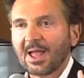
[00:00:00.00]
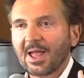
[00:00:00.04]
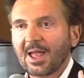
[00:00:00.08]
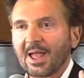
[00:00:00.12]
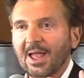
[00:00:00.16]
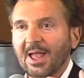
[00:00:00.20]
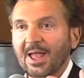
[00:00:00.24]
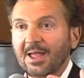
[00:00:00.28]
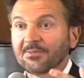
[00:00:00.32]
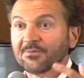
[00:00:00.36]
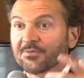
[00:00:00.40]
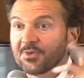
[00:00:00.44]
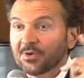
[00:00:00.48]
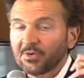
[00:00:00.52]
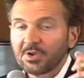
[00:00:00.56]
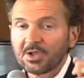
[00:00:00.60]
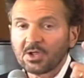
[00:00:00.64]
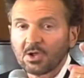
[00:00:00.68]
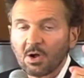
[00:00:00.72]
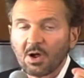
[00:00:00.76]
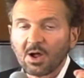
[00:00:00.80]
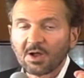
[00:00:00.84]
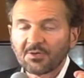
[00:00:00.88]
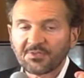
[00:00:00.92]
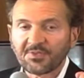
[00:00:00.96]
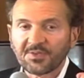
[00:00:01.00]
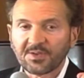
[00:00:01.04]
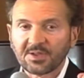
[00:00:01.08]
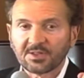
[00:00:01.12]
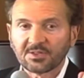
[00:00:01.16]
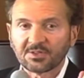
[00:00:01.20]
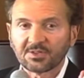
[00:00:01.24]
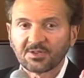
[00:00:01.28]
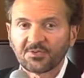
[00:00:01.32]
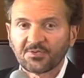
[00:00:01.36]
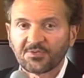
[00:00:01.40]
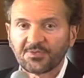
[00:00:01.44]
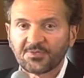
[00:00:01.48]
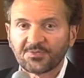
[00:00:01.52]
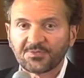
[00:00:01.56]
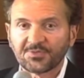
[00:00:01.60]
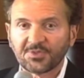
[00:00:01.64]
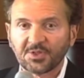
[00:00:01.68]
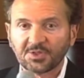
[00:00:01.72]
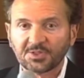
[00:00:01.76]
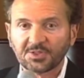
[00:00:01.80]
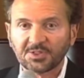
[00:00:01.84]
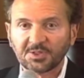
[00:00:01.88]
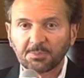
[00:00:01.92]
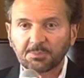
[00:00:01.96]
And very often,
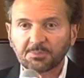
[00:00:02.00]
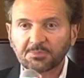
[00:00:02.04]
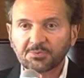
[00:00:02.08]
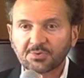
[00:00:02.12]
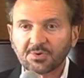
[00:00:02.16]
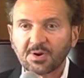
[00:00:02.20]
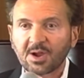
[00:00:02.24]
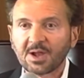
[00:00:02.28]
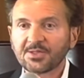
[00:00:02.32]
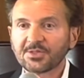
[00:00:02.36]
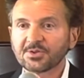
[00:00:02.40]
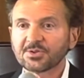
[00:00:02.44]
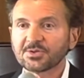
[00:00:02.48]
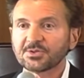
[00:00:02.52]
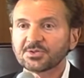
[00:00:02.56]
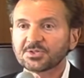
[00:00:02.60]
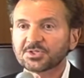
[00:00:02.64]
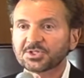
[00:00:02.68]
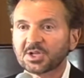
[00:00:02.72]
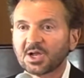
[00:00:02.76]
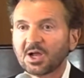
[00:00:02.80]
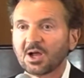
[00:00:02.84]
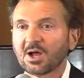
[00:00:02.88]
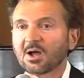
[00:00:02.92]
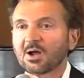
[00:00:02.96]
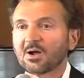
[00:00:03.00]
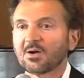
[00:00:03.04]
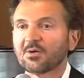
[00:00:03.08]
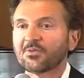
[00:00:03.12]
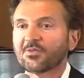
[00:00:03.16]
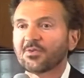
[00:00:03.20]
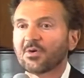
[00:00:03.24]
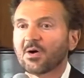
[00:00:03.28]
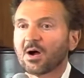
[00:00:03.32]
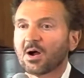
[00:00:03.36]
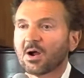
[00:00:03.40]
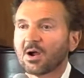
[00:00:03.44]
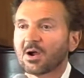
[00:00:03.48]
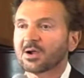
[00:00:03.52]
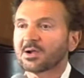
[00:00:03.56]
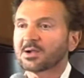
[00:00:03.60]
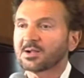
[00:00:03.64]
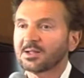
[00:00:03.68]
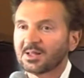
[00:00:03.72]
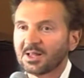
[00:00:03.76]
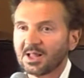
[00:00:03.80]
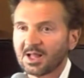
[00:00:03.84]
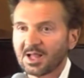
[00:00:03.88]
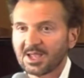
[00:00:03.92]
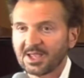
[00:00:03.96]
the brothers of our
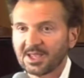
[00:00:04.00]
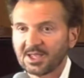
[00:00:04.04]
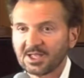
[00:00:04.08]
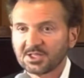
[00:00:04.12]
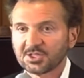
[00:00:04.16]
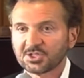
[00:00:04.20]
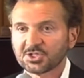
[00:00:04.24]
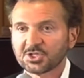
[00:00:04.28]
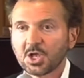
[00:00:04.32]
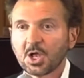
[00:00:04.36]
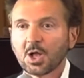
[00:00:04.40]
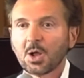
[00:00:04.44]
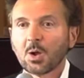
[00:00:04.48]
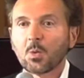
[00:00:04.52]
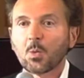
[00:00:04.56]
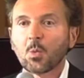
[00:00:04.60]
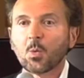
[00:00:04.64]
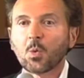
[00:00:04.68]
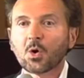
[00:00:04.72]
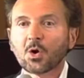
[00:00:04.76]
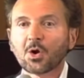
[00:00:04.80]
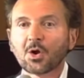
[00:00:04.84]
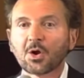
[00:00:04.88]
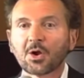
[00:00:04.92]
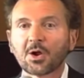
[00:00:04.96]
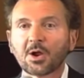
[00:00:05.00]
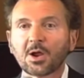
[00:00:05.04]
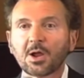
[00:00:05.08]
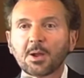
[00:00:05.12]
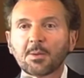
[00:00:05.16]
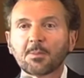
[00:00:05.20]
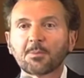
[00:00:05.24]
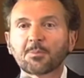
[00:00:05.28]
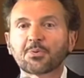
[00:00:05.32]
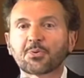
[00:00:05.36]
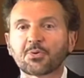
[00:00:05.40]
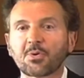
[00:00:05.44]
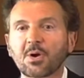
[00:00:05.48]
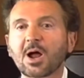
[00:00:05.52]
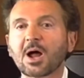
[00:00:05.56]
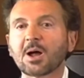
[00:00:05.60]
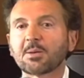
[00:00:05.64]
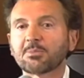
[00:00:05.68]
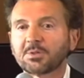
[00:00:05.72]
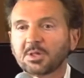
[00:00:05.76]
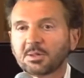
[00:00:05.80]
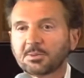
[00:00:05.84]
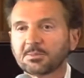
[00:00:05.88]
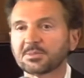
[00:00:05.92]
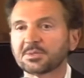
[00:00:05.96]
clients were
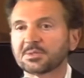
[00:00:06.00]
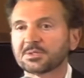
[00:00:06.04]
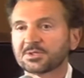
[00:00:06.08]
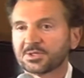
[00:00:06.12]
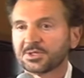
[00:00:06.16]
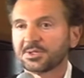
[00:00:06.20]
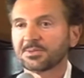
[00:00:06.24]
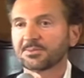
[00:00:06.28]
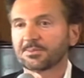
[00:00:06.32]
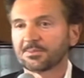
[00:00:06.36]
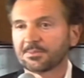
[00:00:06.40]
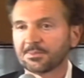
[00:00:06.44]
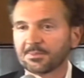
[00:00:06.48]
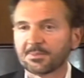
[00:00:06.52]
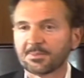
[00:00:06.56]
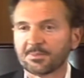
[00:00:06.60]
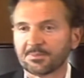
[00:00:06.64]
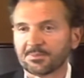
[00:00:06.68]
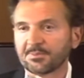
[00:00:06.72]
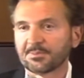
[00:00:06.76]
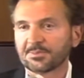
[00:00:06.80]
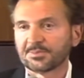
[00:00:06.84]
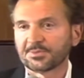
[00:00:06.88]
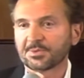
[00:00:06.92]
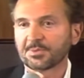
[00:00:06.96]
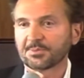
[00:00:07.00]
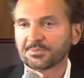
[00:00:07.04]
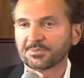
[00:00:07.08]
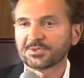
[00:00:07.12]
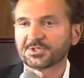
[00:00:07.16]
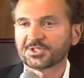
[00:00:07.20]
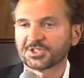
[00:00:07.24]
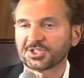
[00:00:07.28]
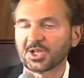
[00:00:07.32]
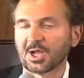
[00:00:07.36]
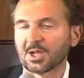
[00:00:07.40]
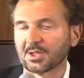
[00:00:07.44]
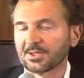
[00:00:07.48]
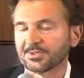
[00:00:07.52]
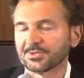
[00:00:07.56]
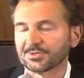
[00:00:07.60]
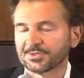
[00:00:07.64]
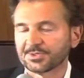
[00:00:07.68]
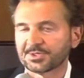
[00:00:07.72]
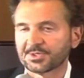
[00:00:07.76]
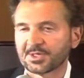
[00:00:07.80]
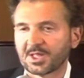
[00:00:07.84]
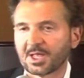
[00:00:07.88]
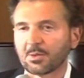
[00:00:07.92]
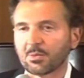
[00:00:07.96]
problem
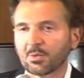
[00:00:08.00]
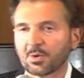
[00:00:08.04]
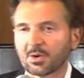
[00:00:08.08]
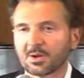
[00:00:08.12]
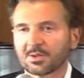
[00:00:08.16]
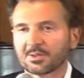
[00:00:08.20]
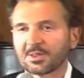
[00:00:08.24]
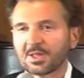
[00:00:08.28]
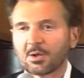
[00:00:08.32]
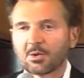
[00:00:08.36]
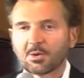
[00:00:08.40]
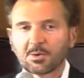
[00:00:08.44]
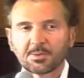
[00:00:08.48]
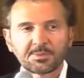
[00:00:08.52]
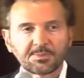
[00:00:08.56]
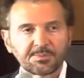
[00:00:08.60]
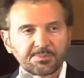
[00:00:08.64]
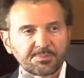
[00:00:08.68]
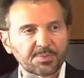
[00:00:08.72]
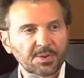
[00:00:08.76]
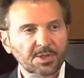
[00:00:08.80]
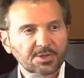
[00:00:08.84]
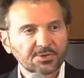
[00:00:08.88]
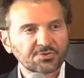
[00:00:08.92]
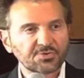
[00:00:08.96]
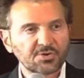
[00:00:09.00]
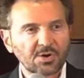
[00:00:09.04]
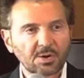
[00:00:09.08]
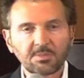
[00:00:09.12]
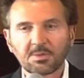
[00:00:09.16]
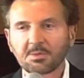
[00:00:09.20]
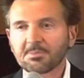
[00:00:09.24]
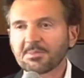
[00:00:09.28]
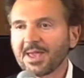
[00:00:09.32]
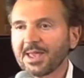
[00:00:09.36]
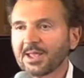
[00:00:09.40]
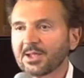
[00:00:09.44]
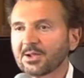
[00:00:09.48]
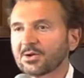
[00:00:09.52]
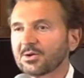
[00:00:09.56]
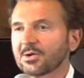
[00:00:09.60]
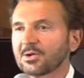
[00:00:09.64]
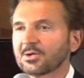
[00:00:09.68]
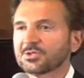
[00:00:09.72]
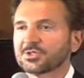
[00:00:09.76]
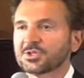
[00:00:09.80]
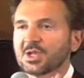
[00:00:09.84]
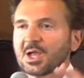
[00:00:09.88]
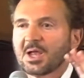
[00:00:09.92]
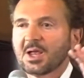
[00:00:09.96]
sons. They were
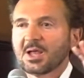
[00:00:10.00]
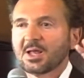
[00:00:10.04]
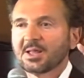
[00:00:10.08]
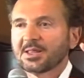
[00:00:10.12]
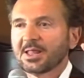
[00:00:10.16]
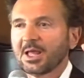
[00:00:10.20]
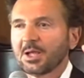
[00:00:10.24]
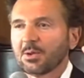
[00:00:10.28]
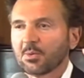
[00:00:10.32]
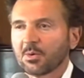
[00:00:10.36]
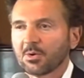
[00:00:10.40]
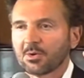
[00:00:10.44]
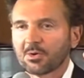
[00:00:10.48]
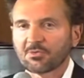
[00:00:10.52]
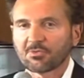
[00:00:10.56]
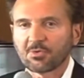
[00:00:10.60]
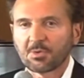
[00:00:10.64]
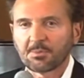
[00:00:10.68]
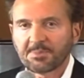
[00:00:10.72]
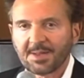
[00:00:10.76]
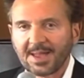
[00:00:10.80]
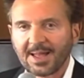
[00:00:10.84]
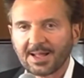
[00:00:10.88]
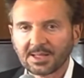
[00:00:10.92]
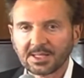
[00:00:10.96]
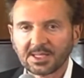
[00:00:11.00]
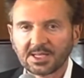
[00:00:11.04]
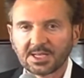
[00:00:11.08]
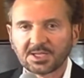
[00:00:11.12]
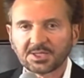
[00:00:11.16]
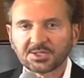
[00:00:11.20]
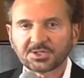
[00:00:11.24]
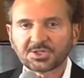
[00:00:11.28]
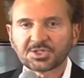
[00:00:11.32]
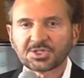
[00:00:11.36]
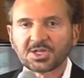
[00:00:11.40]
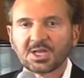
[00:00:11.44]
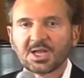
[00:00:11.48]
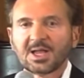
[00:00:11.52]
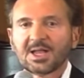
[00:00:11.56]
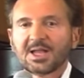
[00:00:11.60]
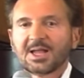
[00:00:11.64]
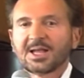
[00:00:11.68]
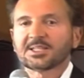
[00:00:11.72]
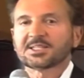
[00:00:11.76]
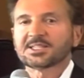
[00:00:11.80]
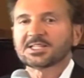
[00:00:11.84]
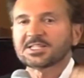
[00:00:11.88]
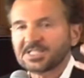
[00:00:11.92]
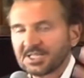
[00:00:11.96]
troublemakers, they were rebellious.
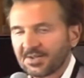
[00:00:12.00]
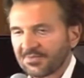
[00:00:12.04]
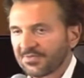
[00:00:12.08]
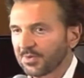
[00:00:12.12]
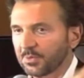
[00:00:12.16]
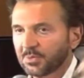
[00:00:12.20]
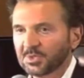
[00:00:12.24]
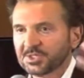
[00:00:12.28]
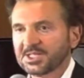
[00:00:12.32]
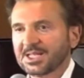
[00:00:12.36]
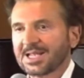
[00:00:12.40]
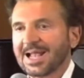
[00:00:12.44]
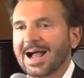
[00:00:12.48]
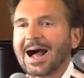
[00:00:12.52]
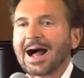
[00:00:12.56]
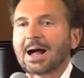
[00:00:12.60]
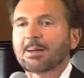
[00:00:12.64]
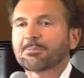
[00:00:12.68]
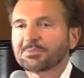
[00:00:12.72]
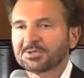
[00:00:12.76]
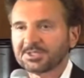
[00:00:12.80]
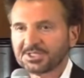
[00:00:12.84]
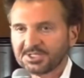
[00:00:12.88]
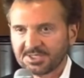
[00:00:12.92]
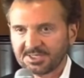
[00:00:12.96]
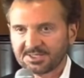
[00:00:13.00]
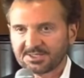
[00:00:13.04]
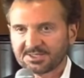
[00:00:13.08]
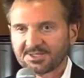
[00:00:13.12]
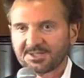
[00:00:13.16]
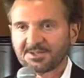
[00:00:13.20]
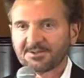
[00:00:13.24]
It's as if it was the opposite,